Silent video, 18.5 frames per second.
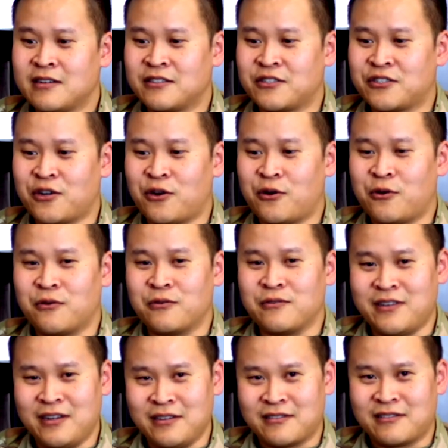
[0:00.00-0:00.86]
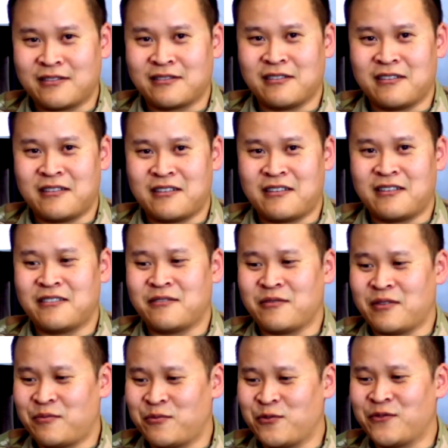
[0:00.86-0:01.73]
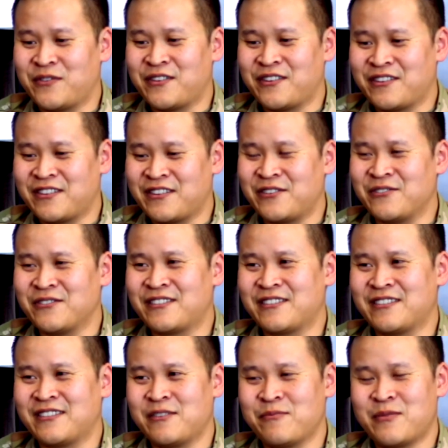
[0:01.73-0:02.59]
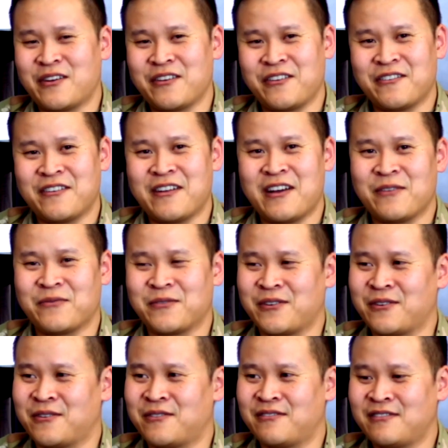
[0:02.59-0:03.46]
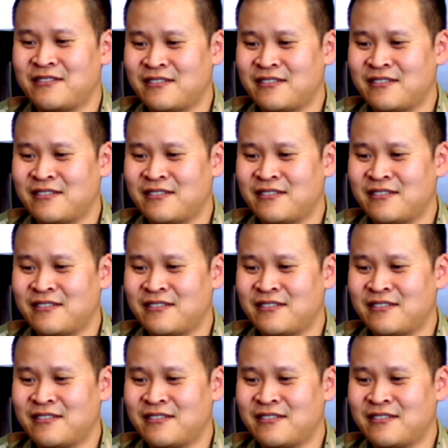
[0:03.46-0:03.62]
So yes, I moved here to Houston about a year and a half ago.